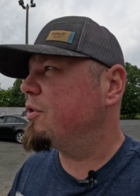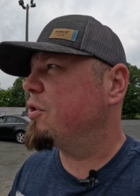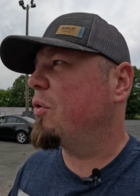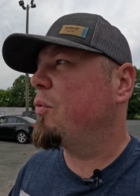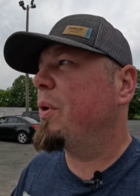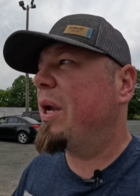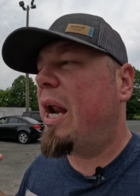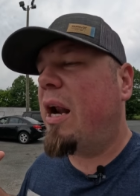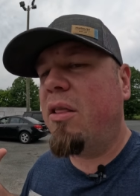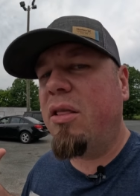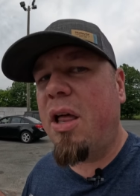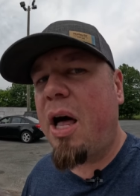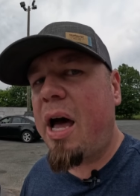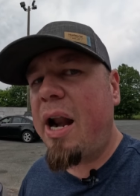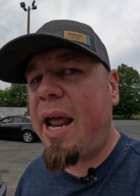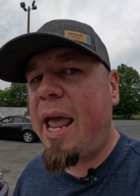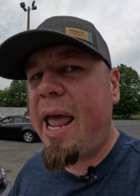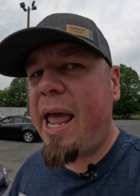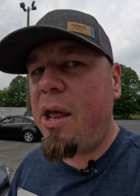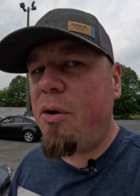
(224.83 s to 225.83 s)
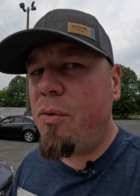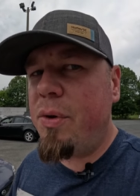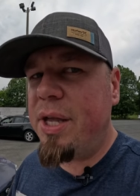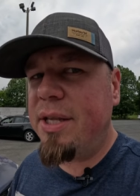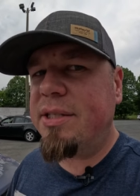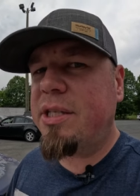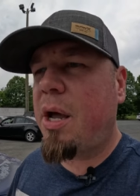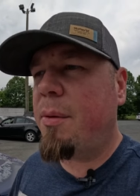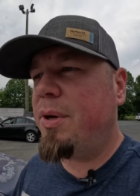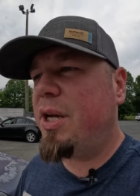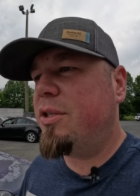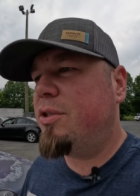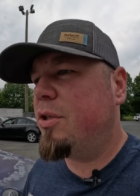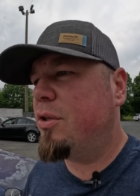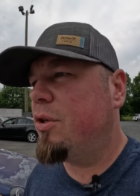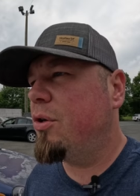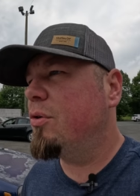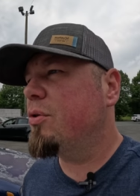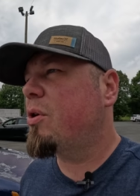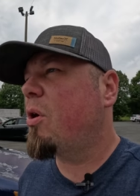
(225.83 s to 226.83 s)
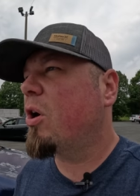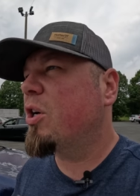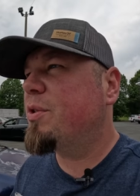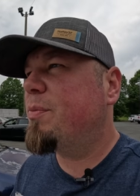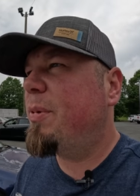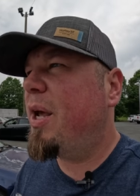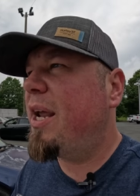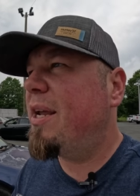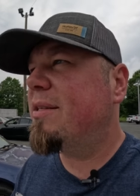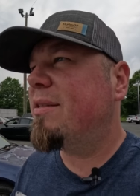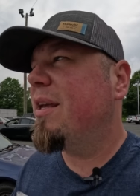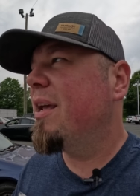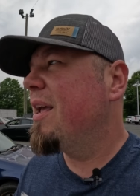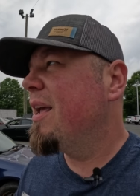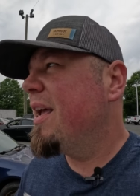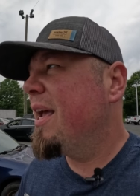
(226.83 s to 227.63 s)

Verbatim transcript: So we got a lot of headwinds coming into the used car space,